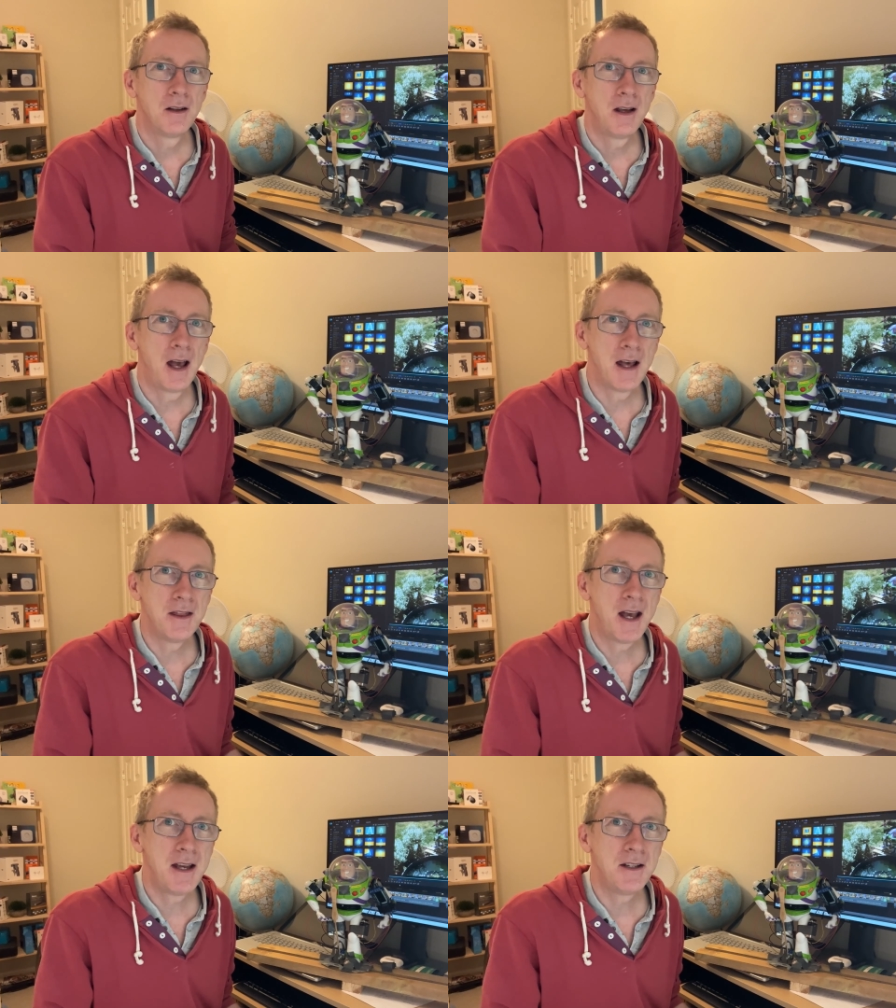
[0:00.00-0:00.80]
And
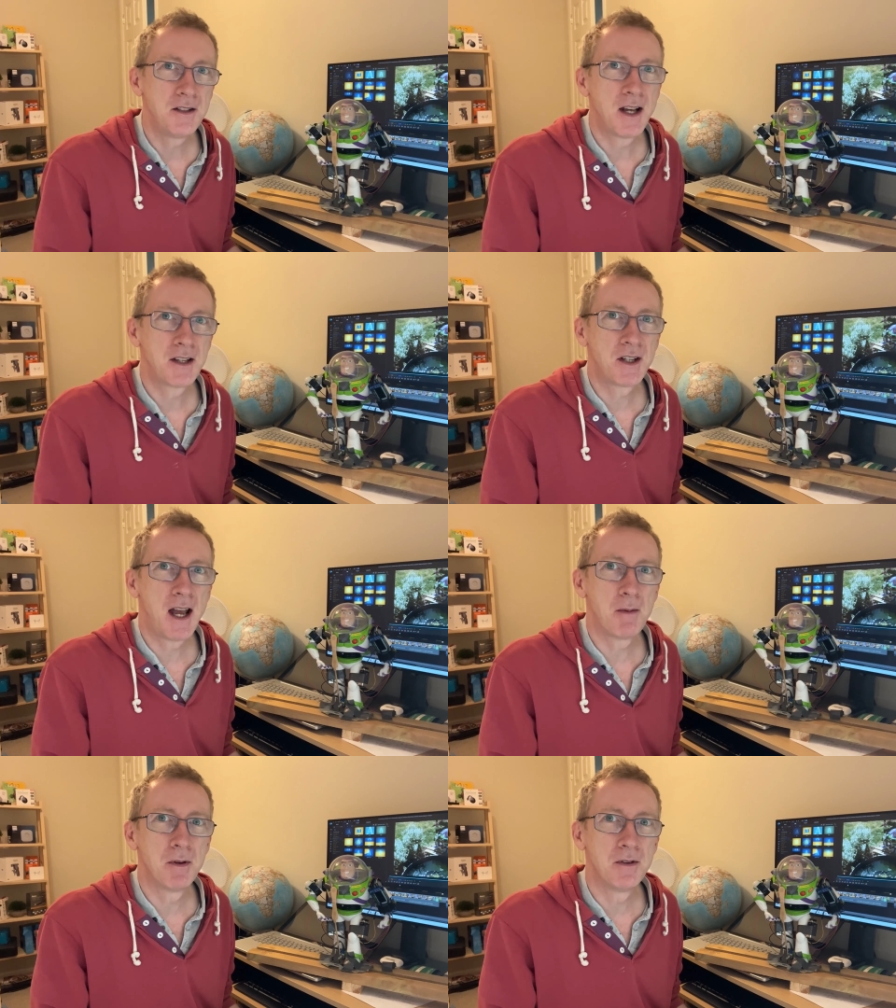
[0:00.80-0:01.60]
then disaster
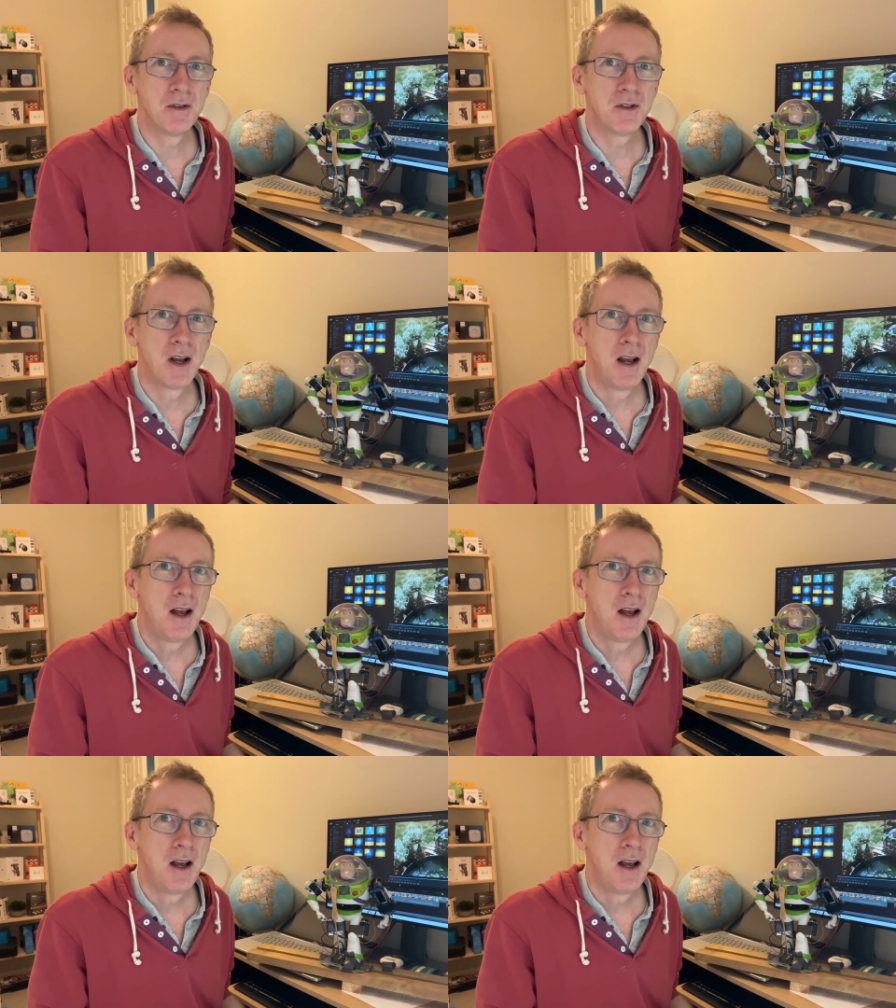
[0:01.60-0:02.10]
happened.